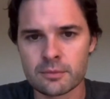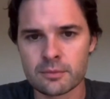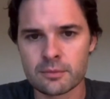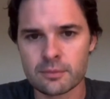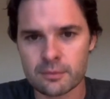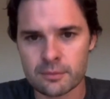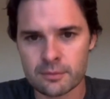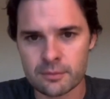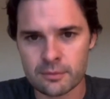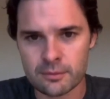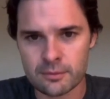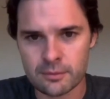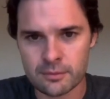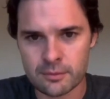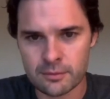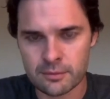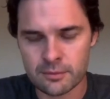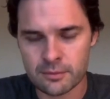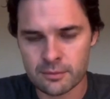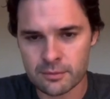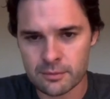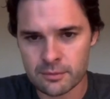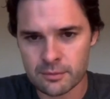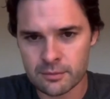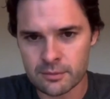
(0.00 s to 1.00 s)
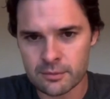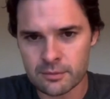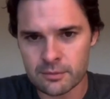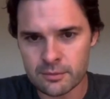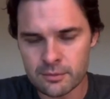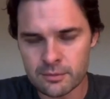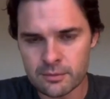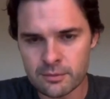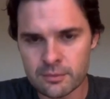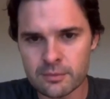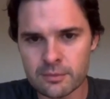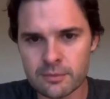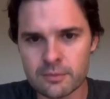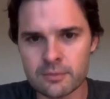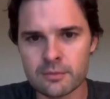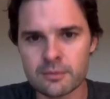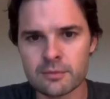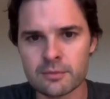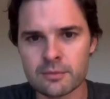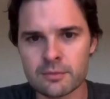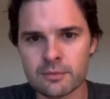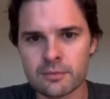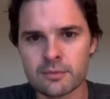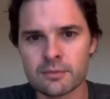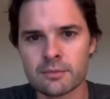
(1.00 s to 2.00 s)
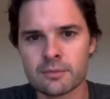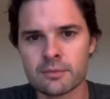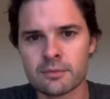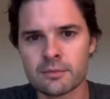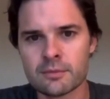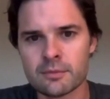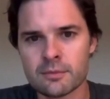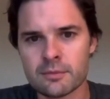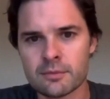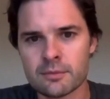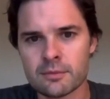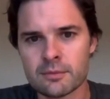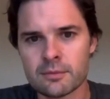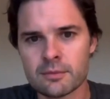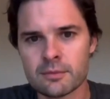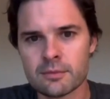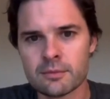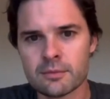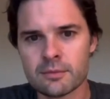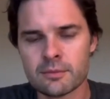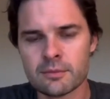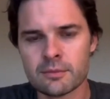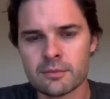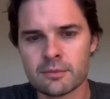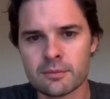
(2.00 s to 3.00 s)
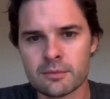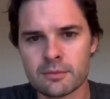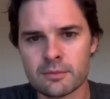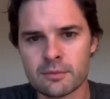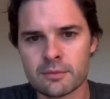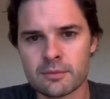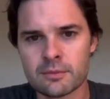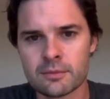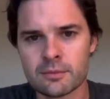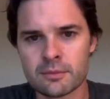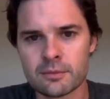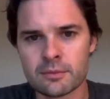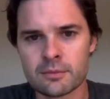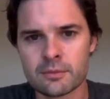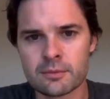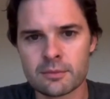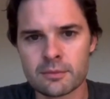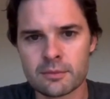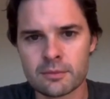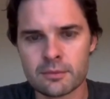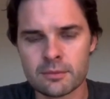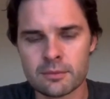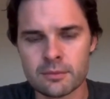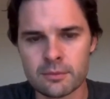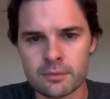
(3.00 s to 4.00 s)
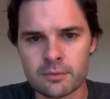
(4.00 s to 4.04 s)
No words are spoken by the person on screen.